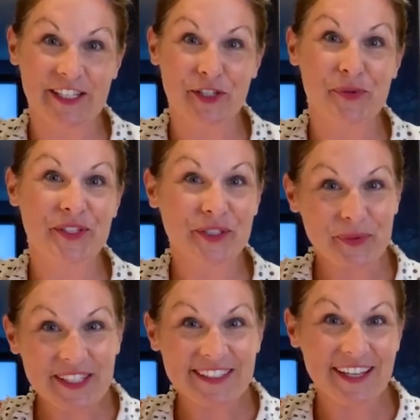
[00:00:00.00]
into a
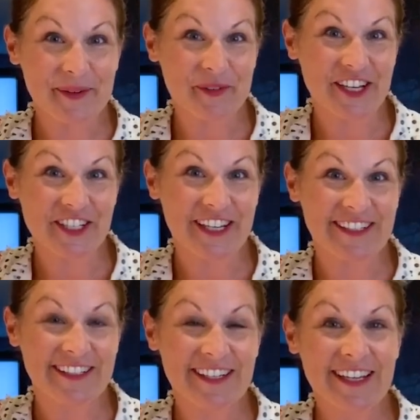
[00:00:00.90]
sweet
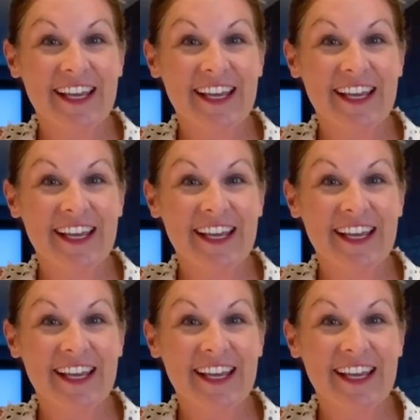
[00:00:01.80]
celebration.